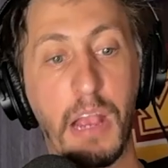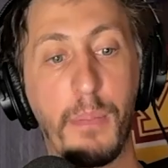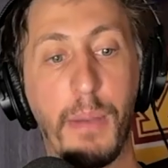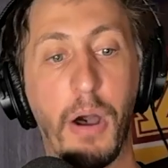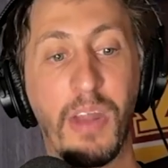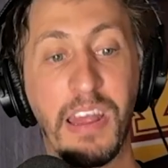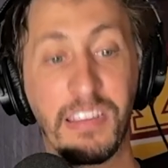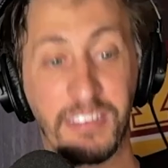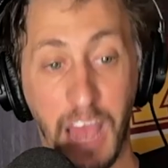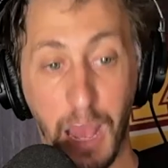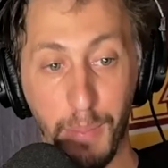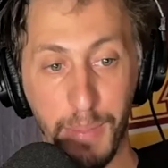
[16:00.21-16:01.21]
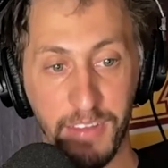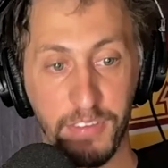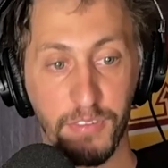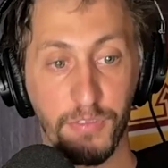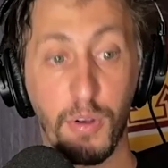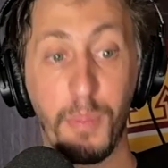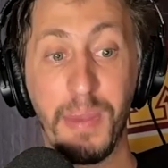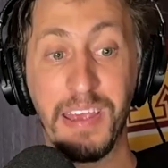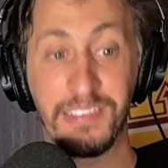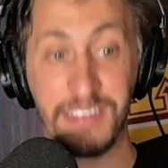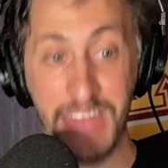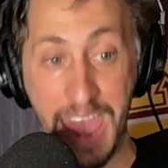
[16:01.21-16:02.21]
about his comments from
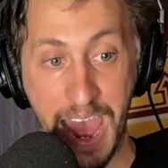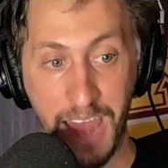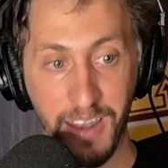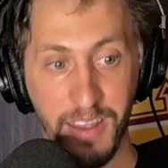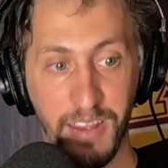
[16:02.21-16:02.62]
his dad.